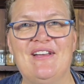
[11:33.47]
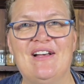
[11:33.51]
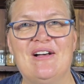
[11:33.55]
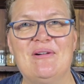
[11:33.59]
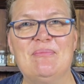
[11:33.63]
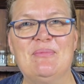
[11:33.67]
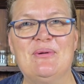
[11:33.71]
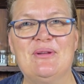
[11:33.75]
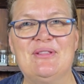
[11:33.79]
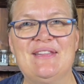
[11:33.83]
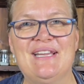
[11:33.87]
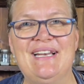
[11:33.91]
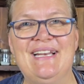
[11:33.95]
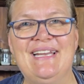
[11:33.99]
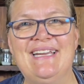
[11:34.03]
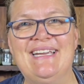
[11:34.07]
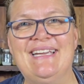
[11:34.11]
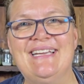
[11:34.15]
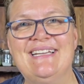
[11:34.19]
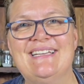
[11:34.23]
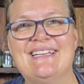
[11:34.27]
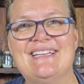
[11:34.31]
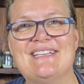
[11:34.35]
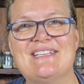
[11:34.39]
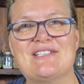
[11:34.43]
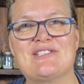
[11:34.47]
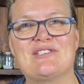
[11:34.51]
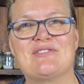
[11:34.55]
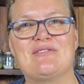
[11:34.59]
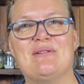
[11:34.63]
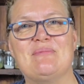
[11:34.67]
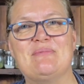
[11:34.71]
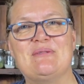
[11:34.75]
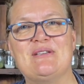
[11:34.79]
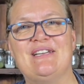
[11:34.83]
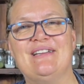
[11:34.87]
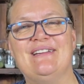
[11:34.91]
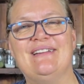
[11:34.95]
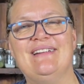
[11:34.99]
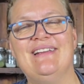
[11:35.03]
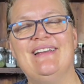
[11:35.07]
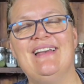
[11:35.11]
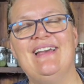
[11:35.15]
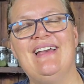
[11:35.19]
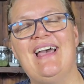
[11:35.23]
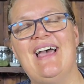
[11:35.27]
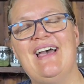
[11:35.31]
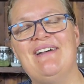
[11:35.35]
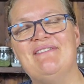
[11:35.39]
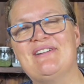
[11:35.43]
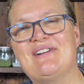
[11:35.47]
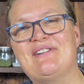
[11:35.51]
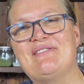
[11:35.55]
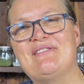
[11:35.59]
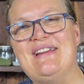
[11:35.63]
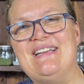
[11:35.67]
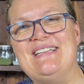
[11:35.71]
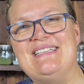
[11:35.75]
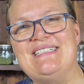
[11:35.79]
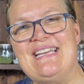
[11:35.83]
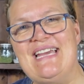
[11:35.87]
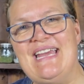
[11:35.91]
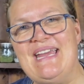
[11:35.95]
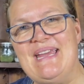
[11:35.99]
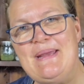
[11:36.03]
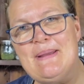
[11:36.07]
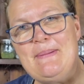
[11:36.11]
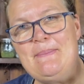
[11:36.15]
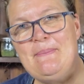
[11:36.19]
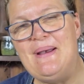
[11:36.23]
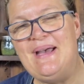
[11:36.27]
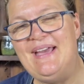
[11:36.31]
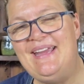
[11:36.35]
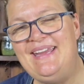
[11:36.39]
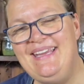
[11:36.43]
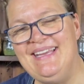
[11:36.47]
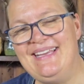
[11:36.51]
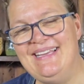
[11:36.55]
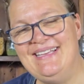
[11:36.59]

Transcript: I'll put the link in the description. Have a great day. Bye.